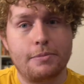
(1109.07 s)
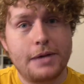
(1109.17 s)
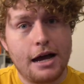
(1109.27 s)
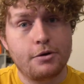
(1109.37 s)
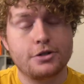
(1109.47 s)

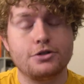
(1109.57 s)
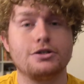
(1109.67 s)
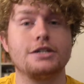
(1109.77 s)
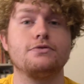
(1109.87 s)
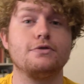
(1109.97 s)
power to
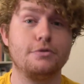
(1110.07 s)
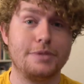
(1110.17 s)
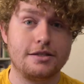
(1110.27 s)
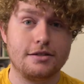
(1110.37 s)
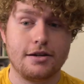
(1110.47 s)
transform
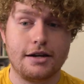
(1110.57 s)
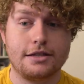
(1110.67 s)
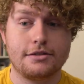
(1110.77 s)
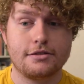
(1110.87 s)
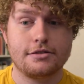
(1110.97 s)
into
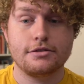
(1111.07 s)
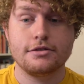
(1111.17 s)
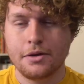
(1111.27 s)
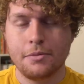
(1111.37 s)
Titans.